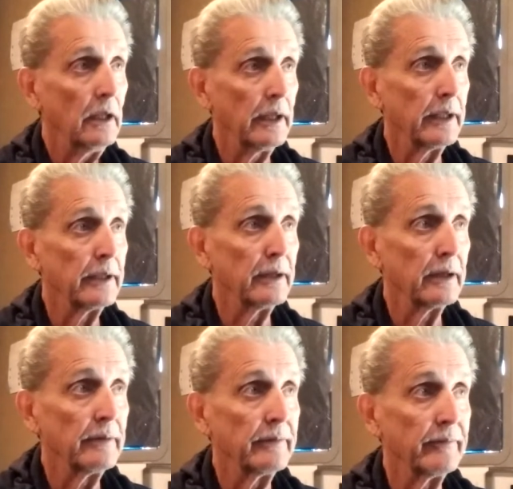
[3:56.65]
And
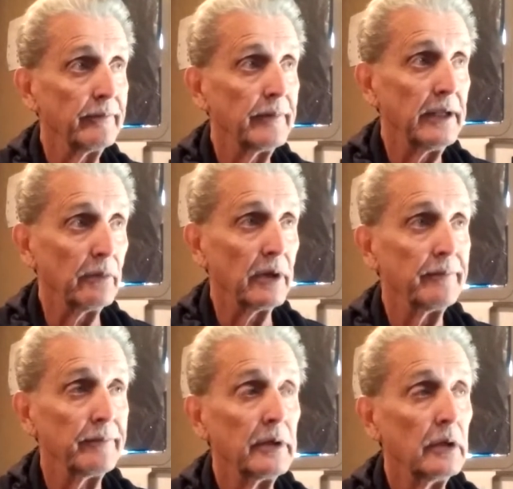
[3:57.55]
uh, anyway,
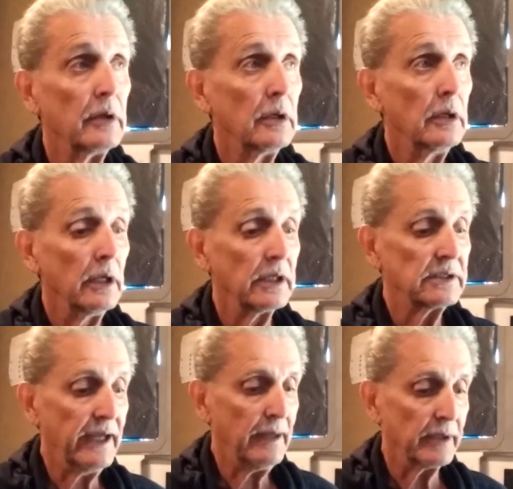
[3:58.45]

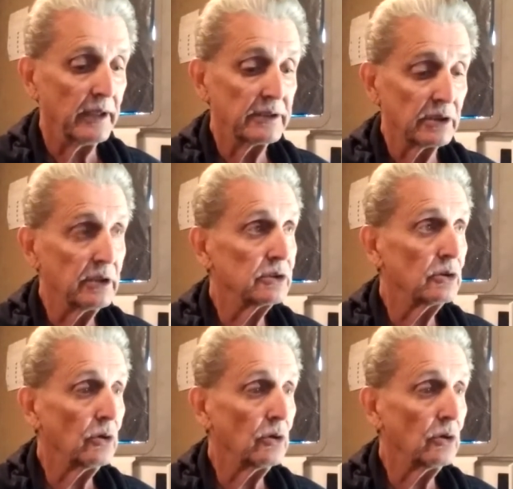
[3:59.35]
it's happening. It's a good